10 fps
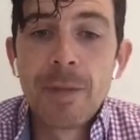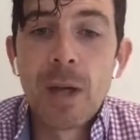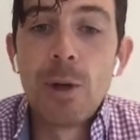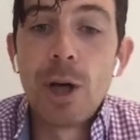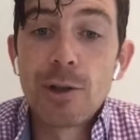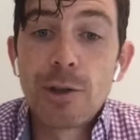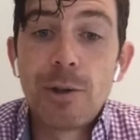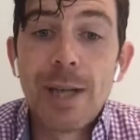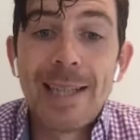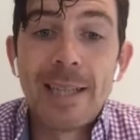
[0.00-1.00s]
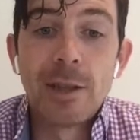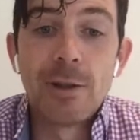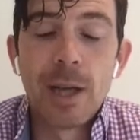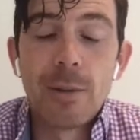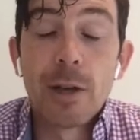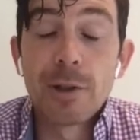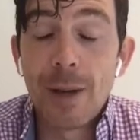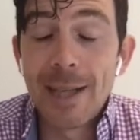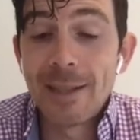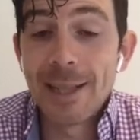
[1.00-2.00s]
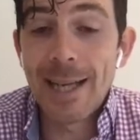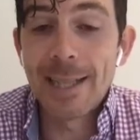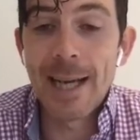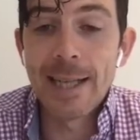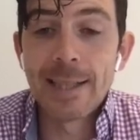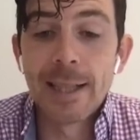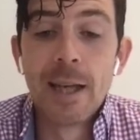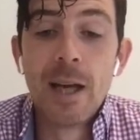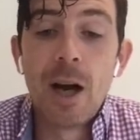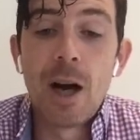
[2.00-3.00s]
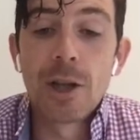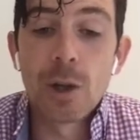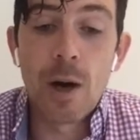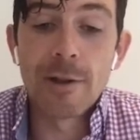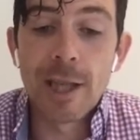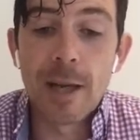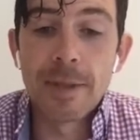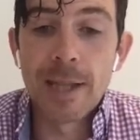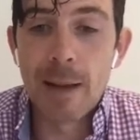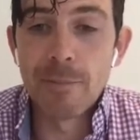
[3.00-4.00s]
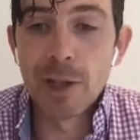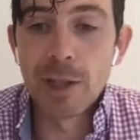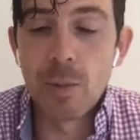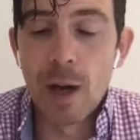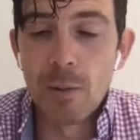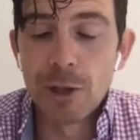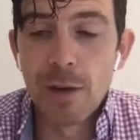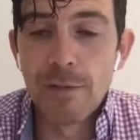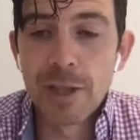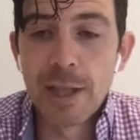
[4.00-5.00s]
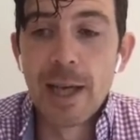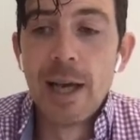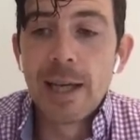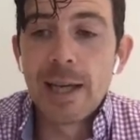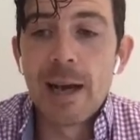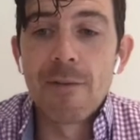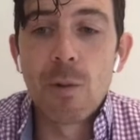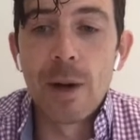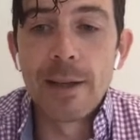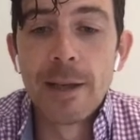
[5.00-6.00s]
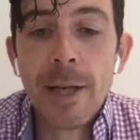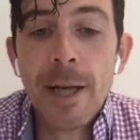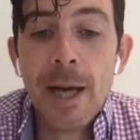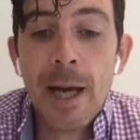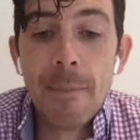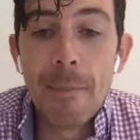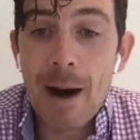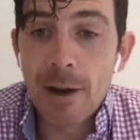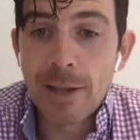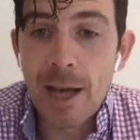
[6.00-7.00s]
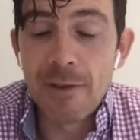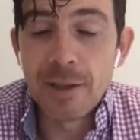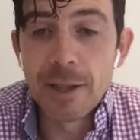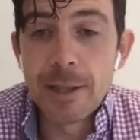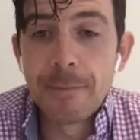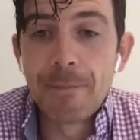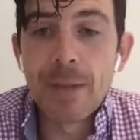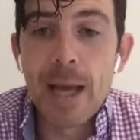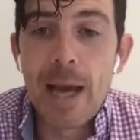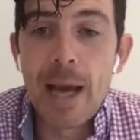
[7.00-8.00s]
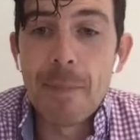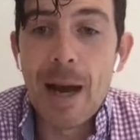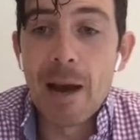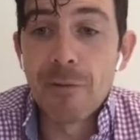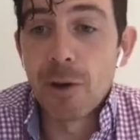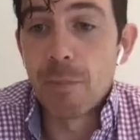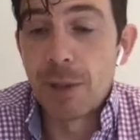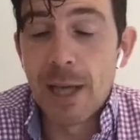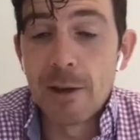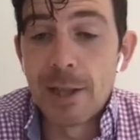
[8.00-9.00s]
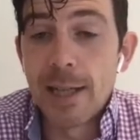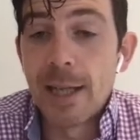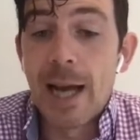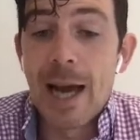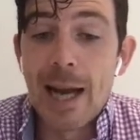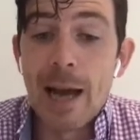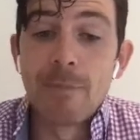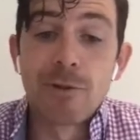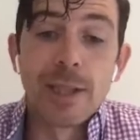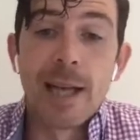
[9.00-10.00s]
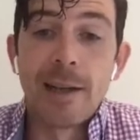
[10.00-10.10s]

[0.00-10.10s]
And we also do isokinetic testing on the quadriceps and hamstrings as well, which obviously can have quite marked deficits after patellar tendon and hamstring